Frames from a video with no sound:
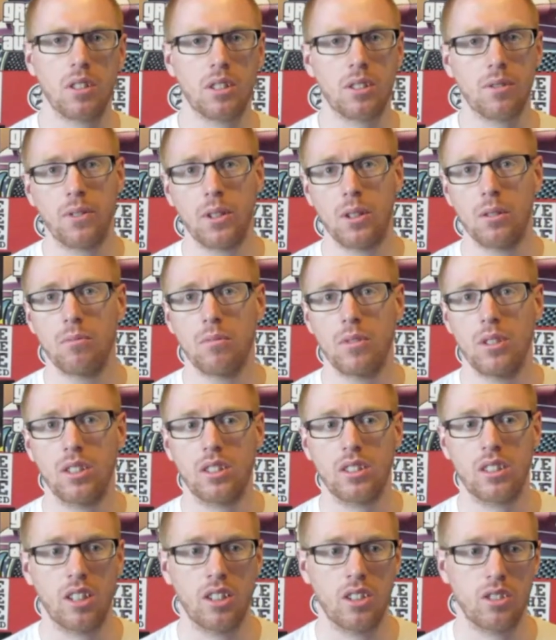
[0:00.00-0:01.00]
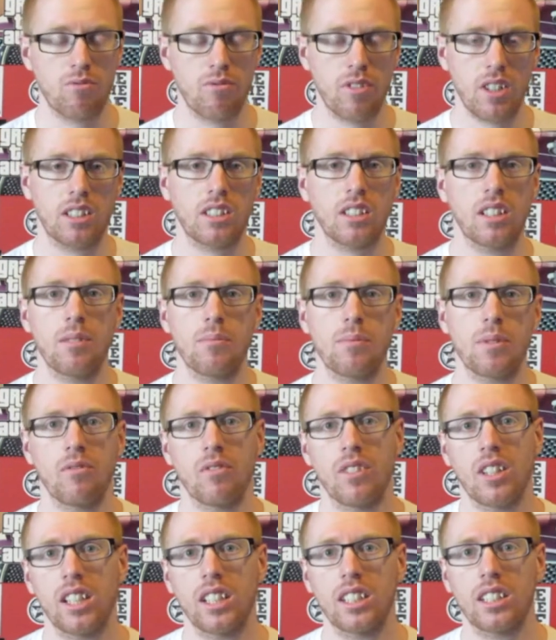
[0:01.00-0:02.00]
It's a film that has recently been
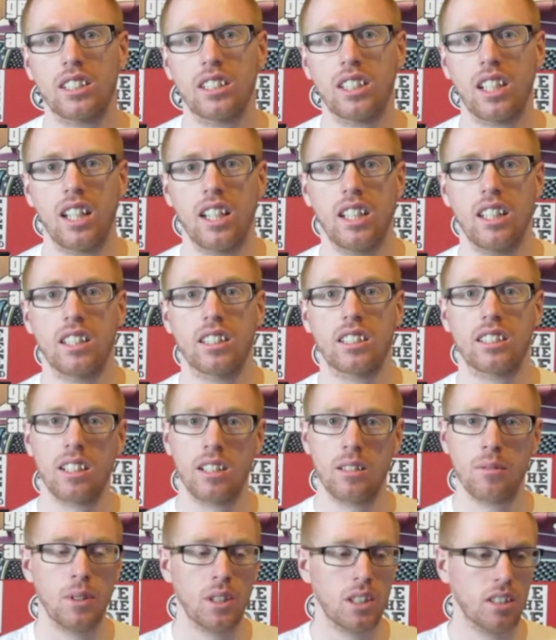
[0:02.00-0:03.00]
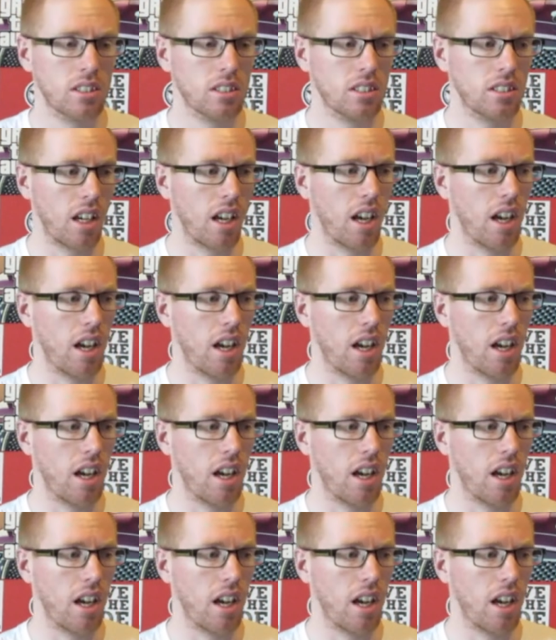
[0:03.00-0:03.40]
released in the cinemas.